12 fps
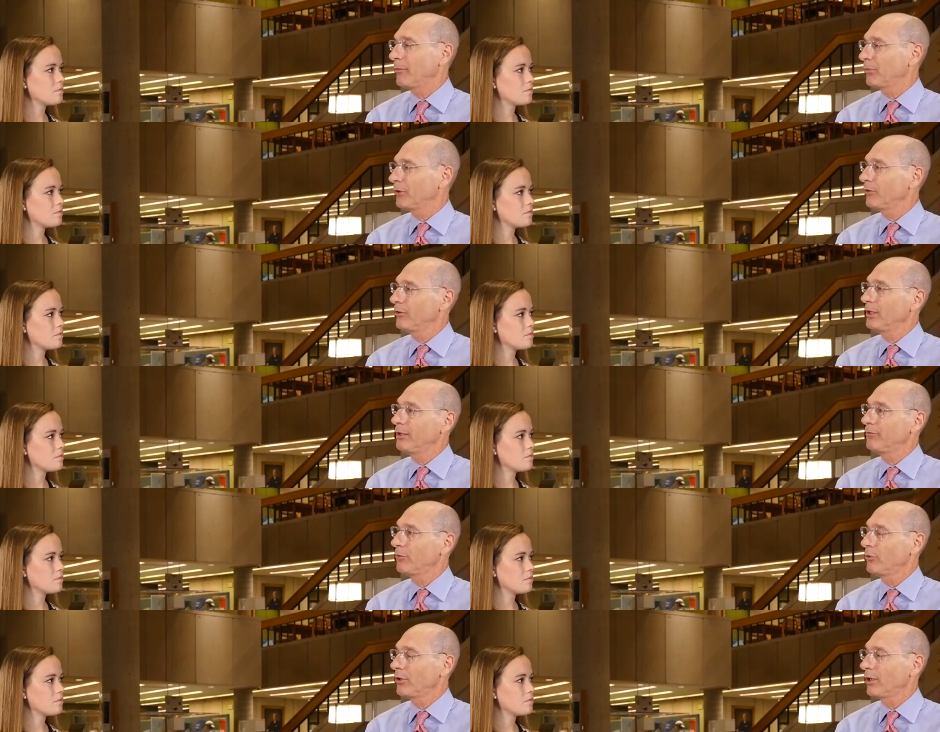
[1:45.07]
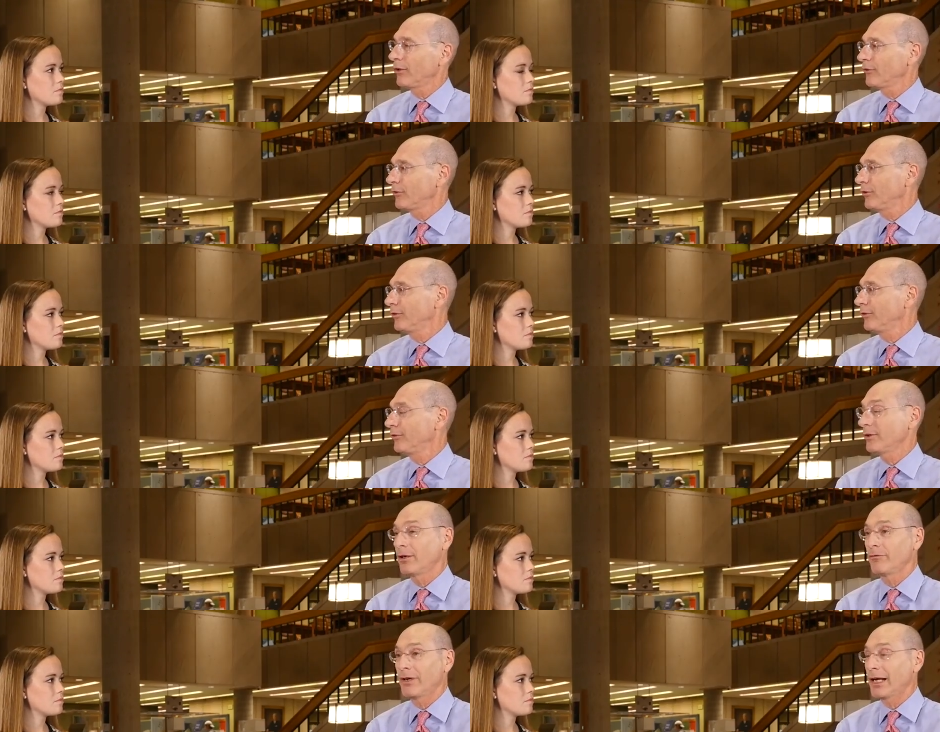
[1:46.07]
Speaker 1: opportunity for our students
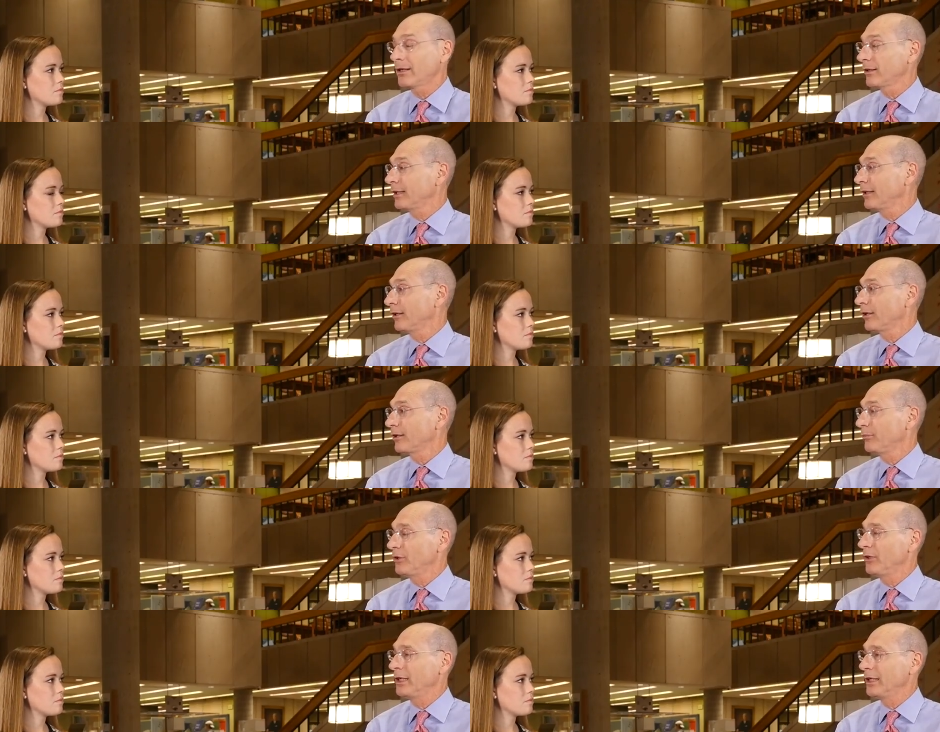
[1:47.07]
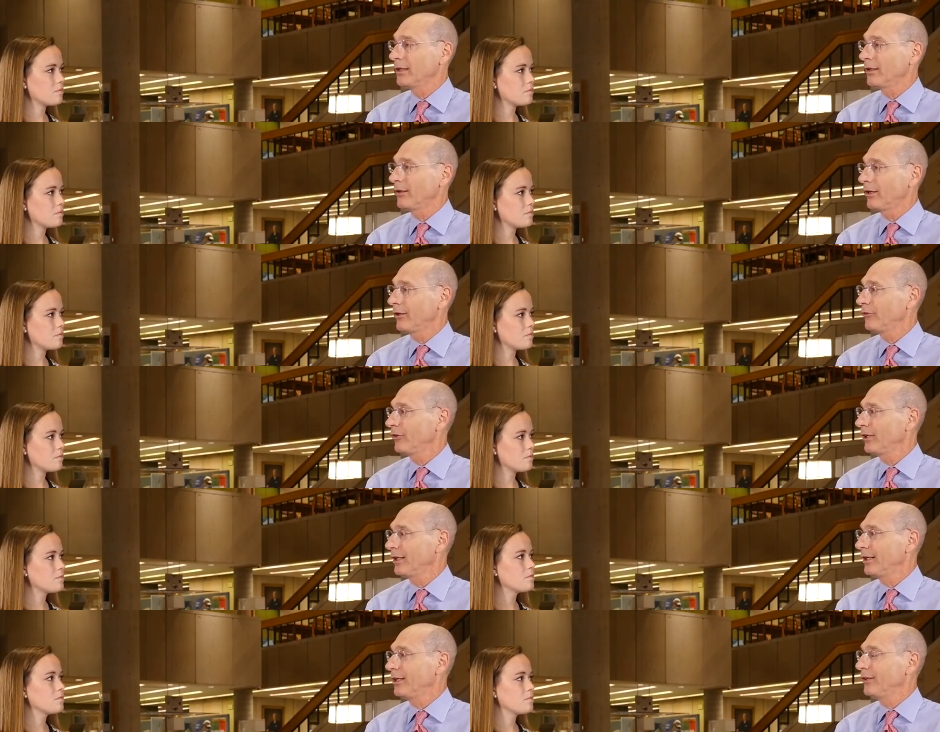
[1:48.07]
and our faculty and our community at large
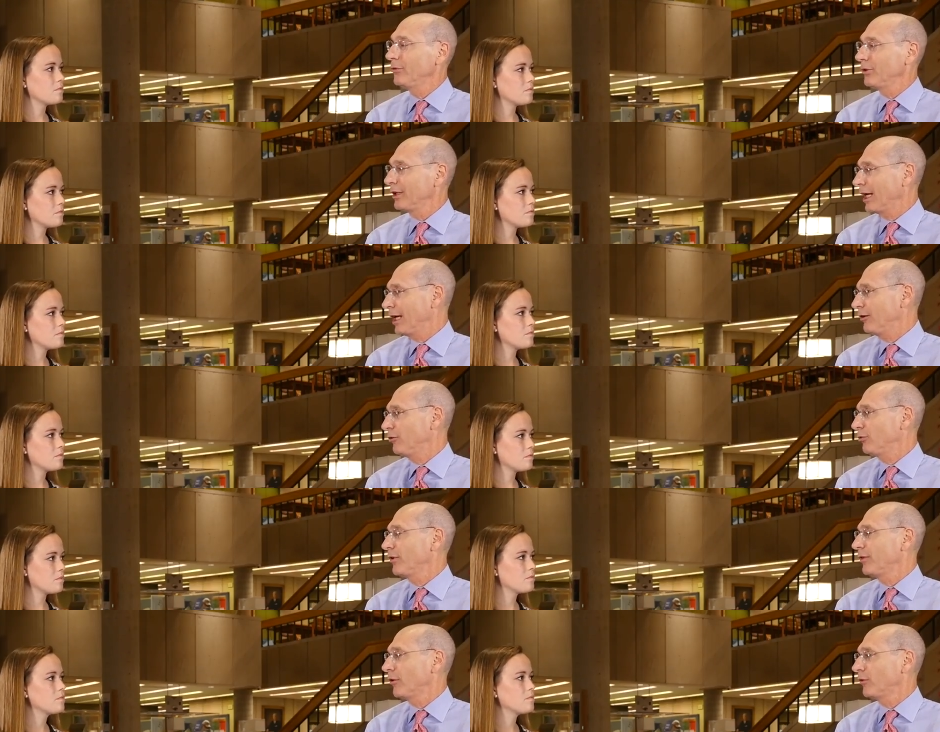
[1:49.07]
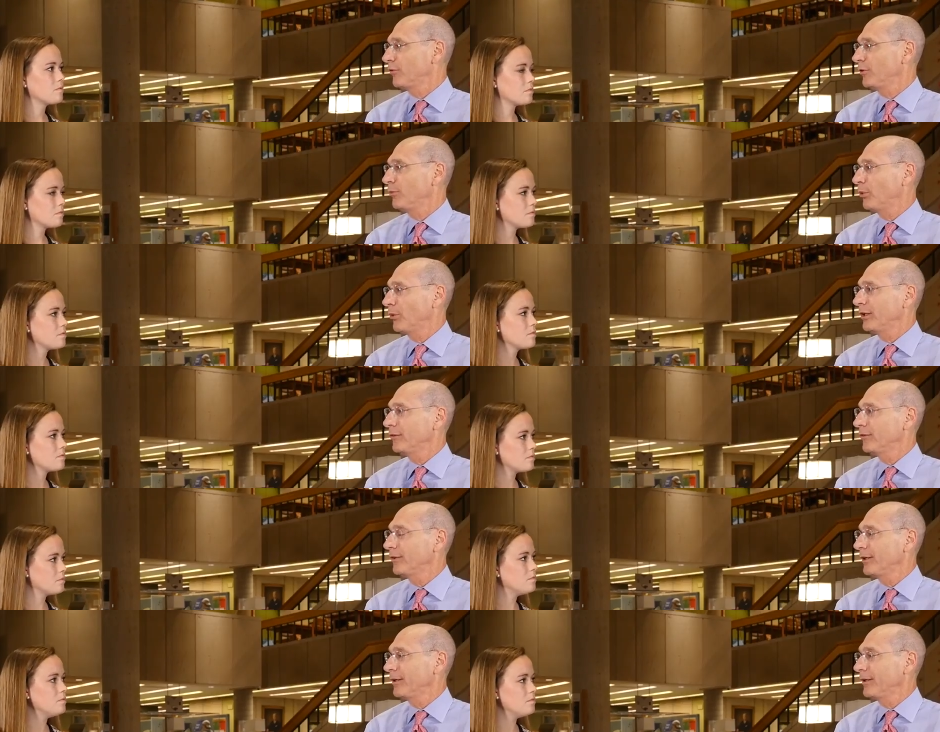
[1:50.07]
to engage with those
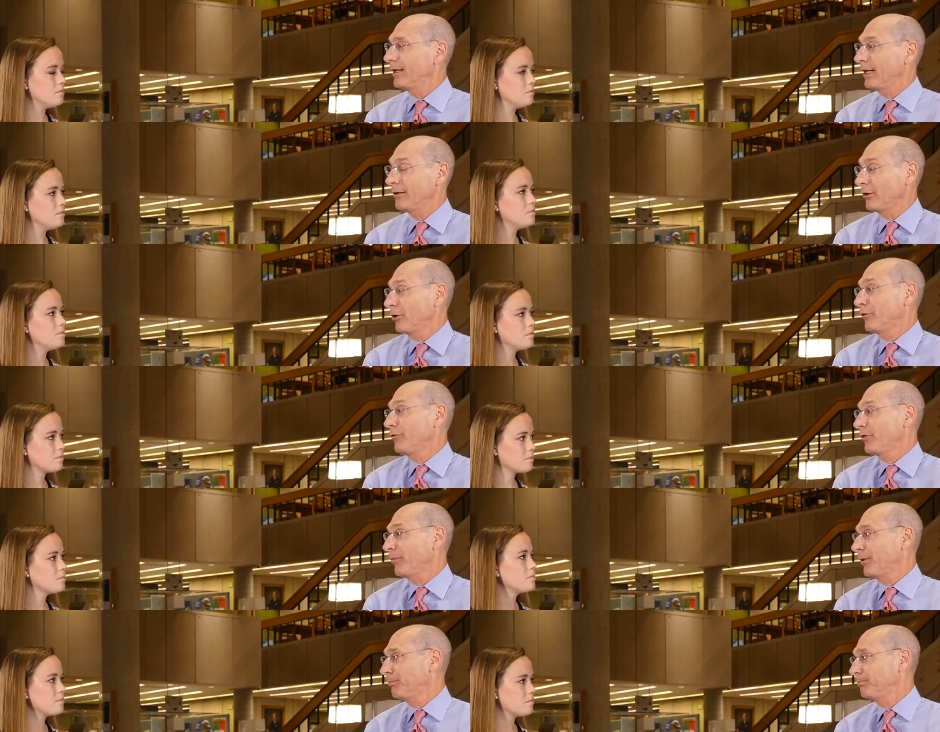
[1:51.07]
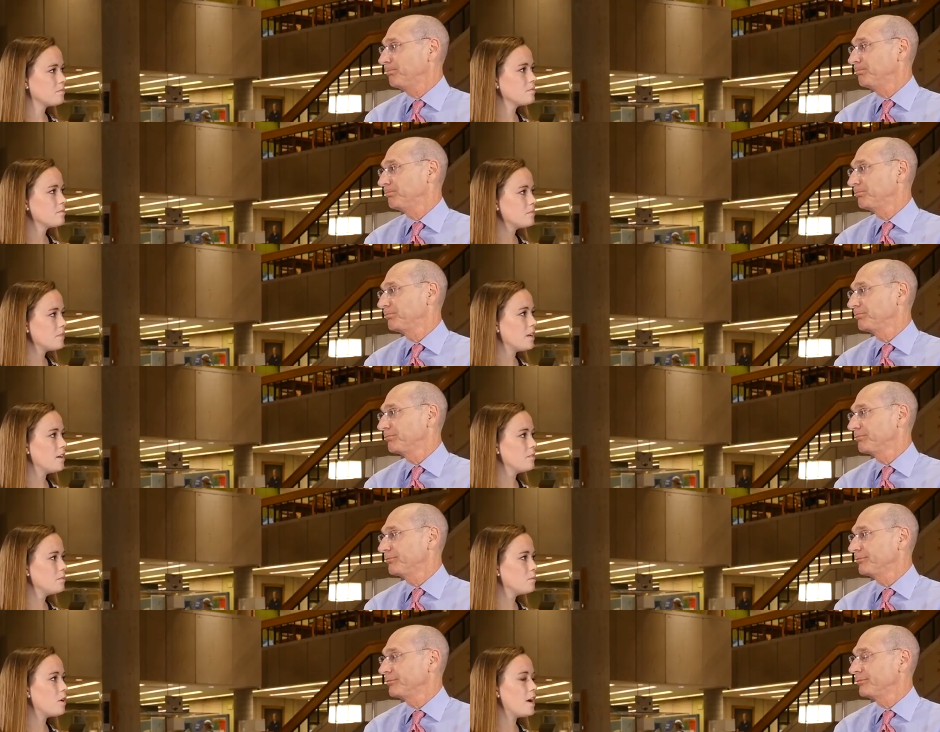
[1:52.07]
viewpoints
Speaker 2: mm-hmm. and to learn from them. Yeah,
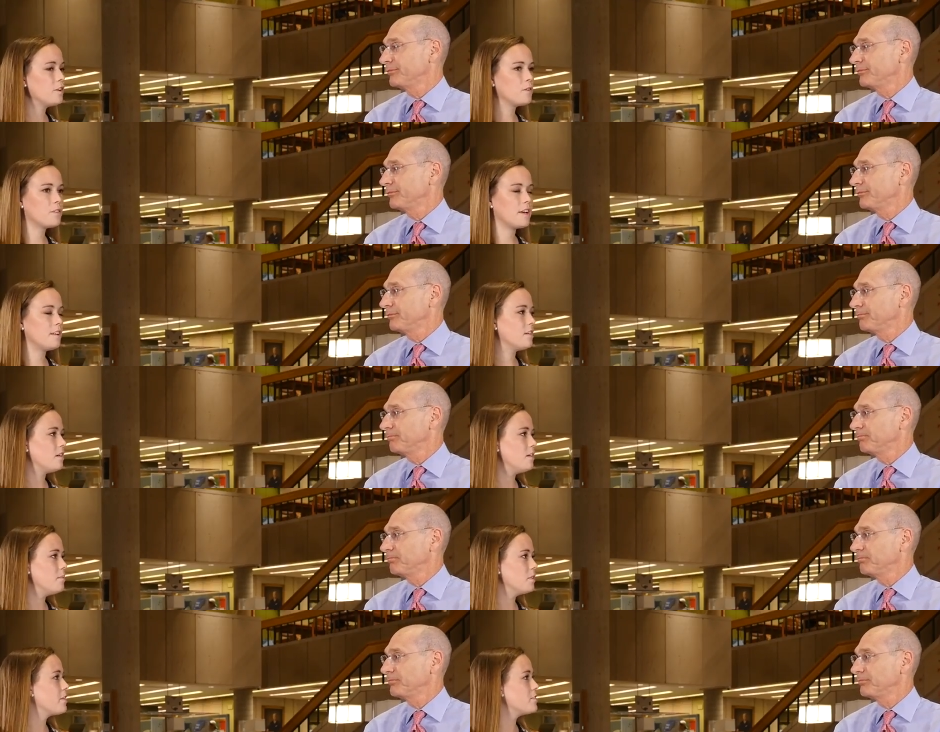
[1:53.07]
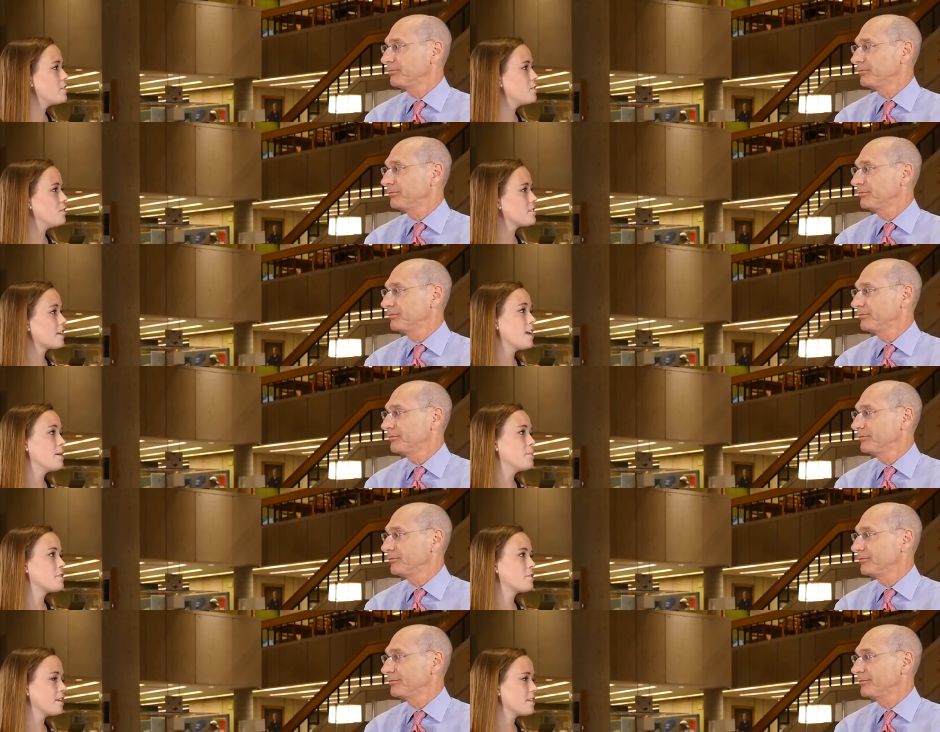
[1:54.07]
well, I know that um, a lot of the students on
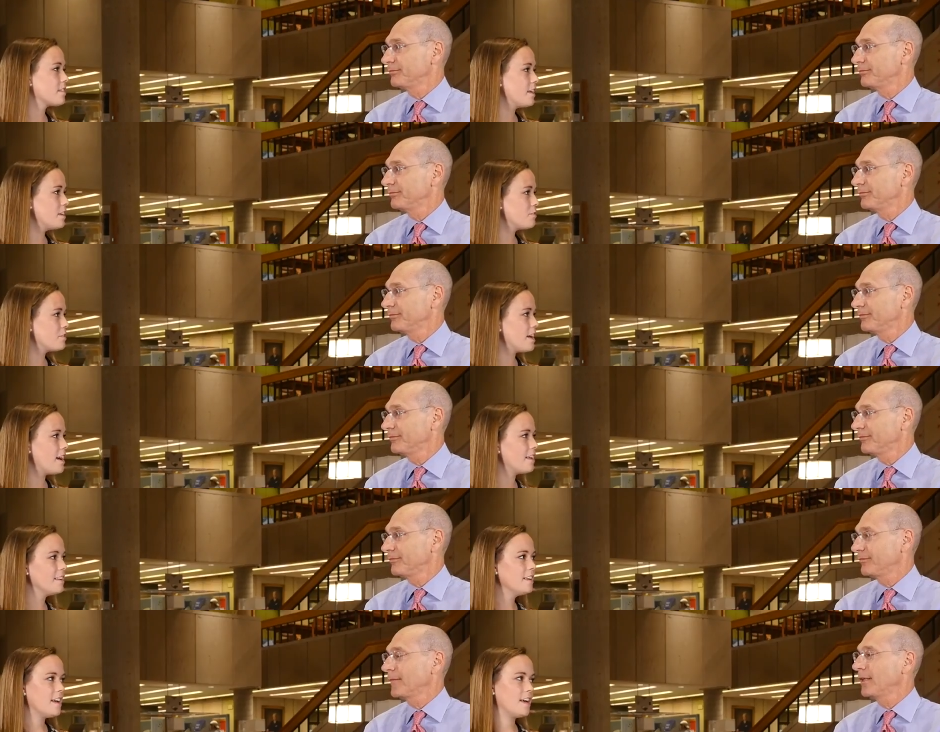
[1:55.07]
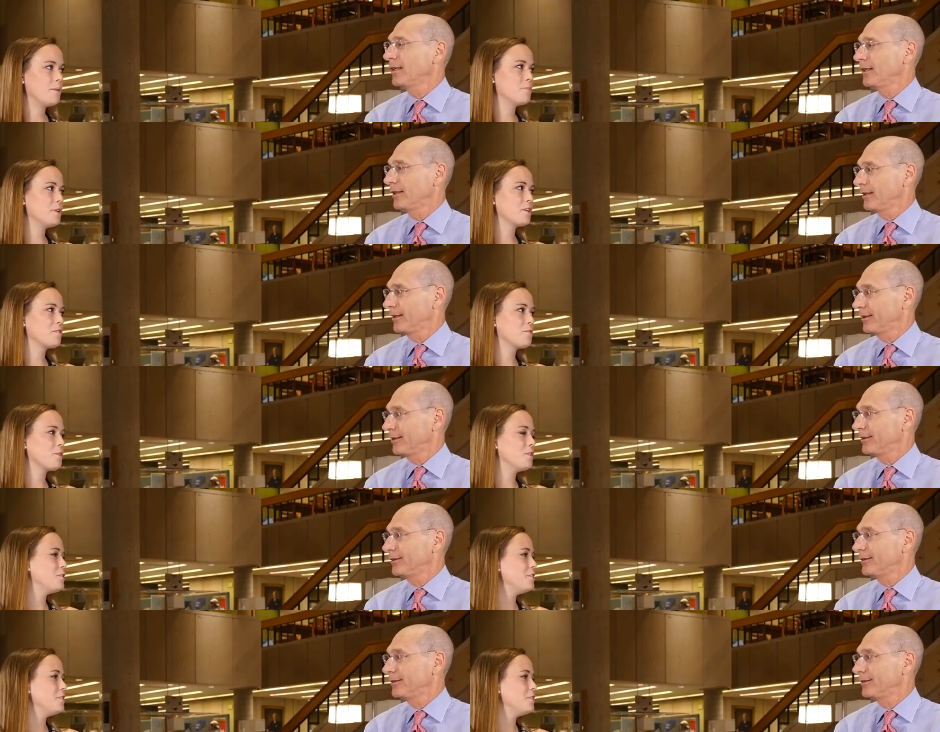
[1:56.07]
campus are really excited for that, and I'm really looking forward to